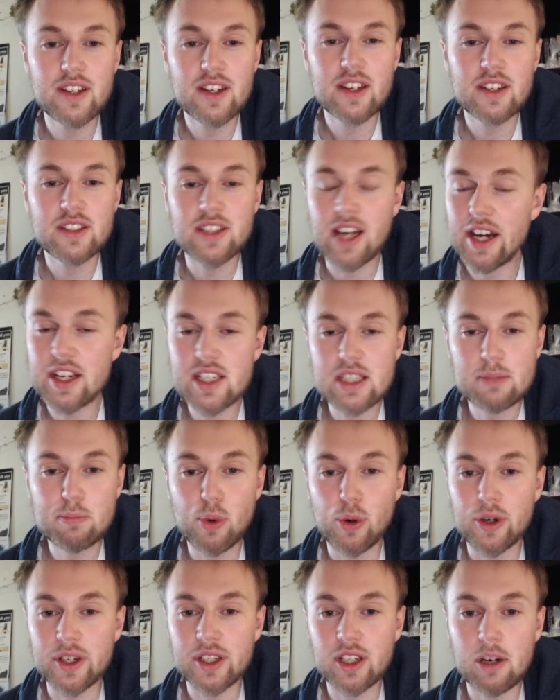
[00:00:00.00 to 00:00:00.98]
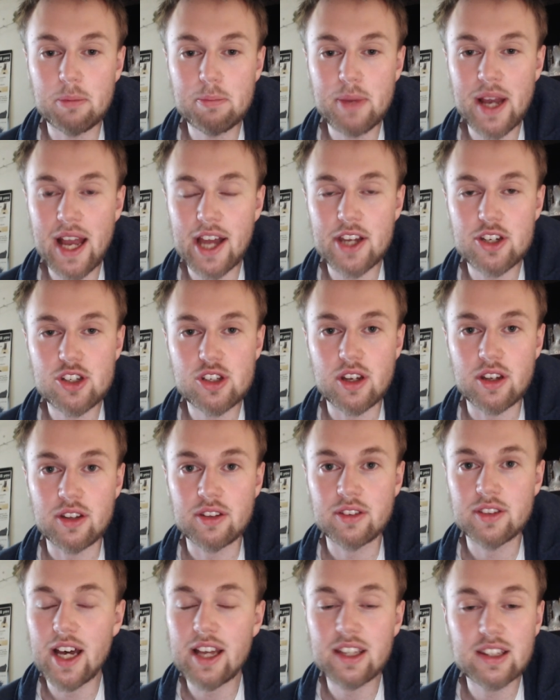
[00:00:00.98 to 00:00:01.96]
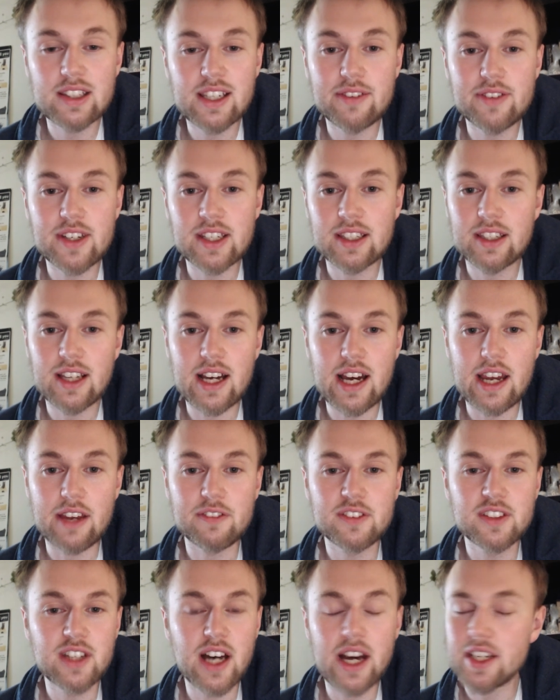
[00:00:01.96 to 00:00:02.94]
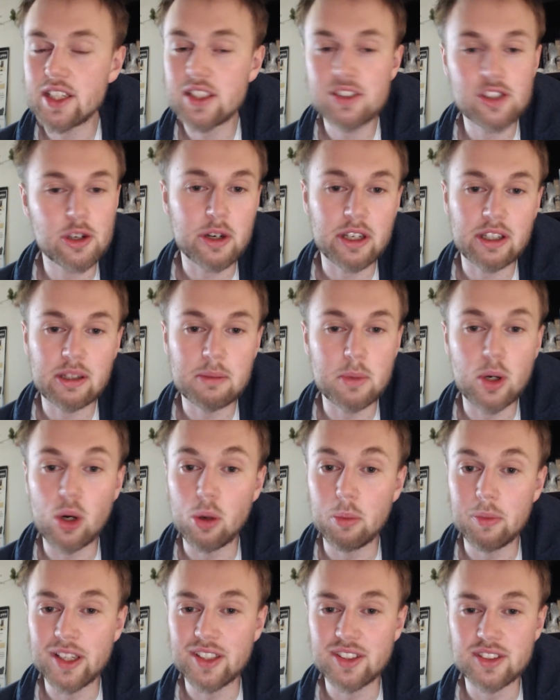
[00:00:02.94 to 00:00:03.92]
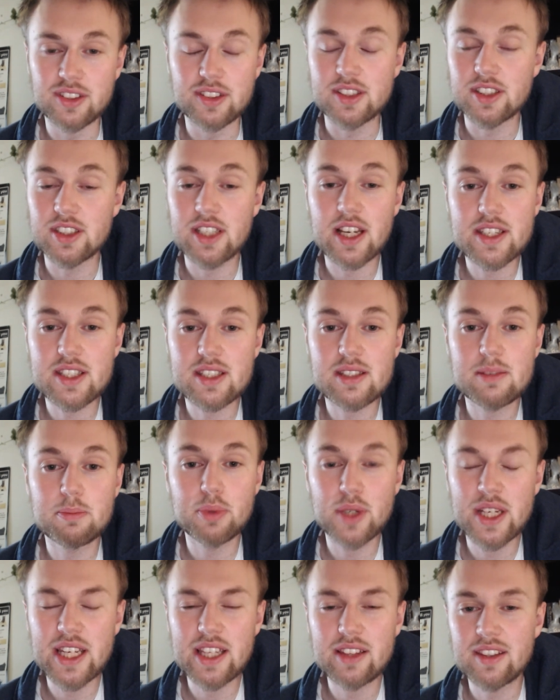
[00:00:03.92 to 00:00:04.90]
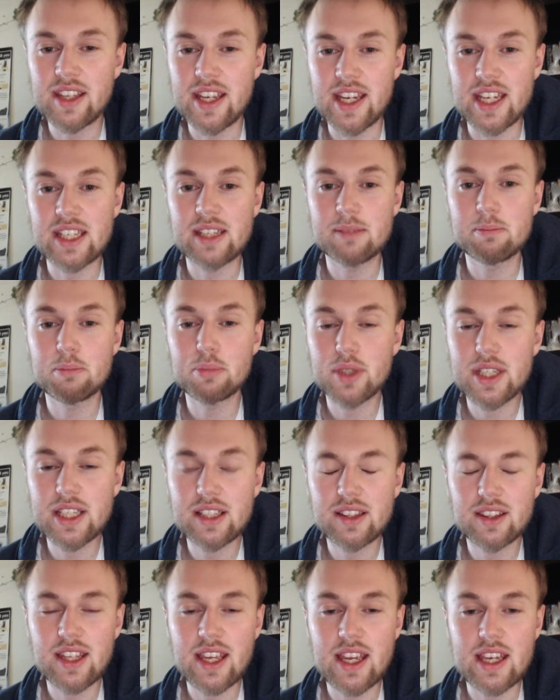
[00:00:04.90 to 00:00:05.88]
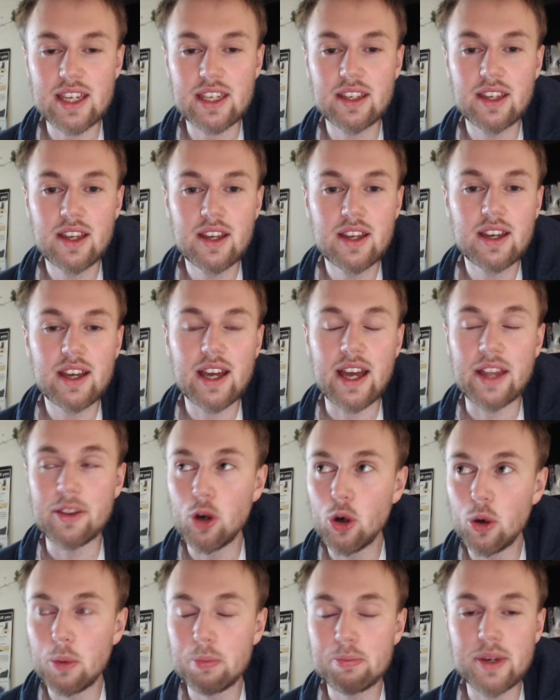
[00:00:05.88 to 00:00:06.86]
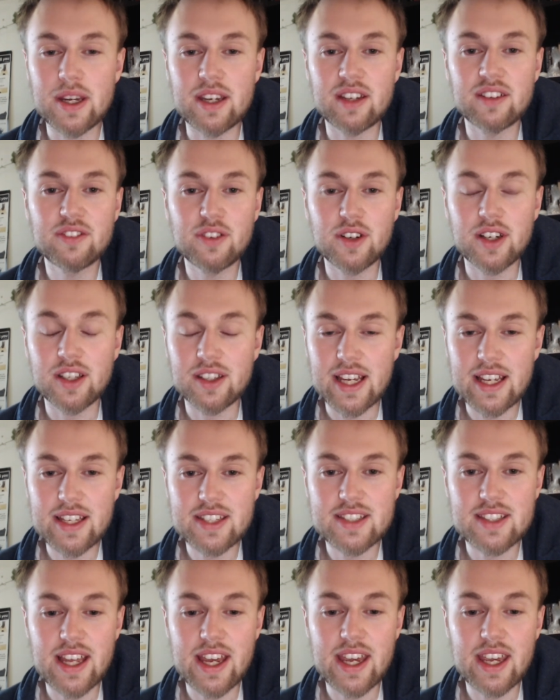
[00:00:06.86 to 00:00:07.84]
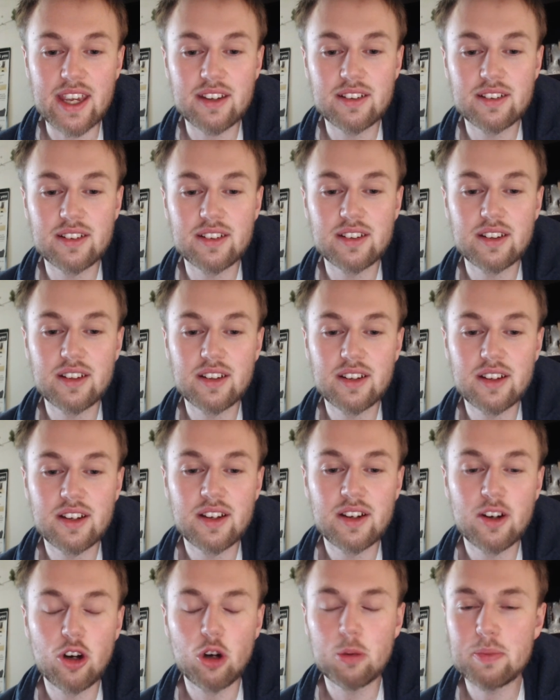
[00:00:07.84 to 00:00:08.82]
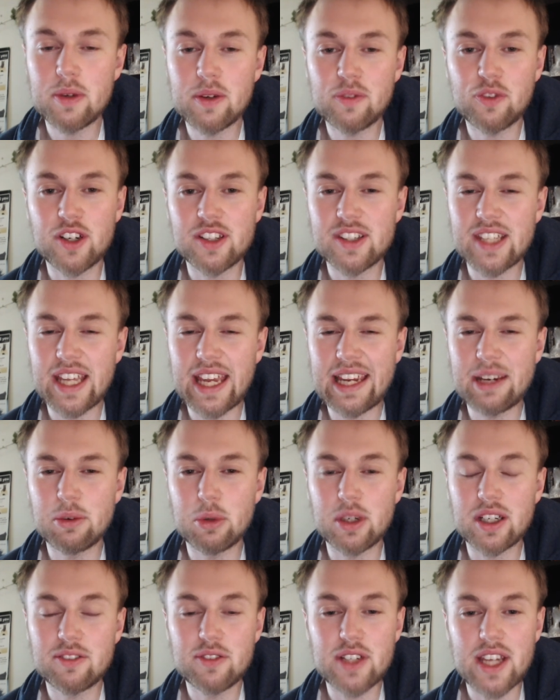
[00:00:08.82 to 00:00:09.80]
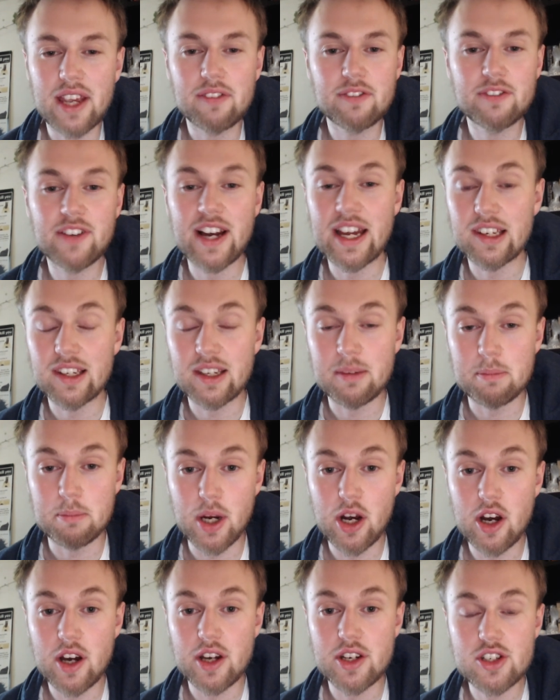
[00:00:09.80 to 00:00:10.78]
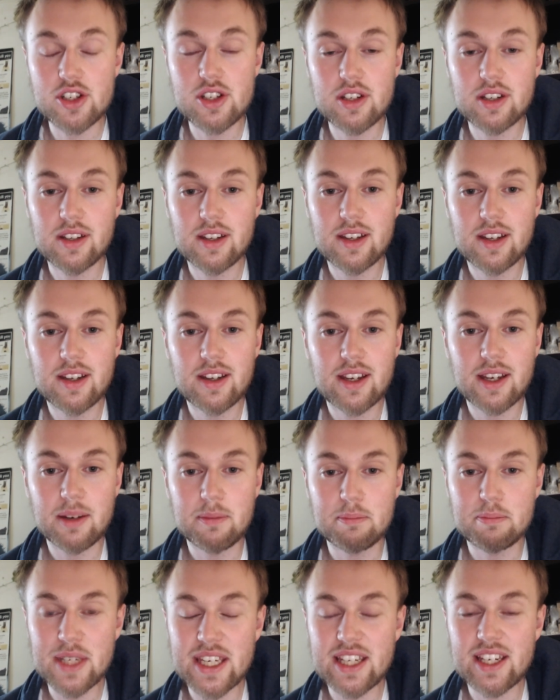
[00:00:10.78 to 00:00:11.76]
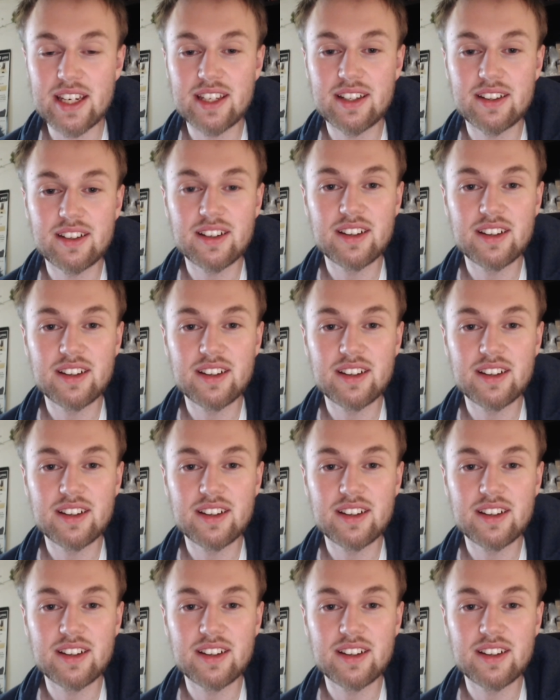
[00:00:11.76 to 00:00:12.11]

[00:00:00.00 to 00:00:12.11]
not exploring our passion, not living life, not enjoying the moment, just breathing and hoping for the next day, hoping for the day where we can finally emerge and be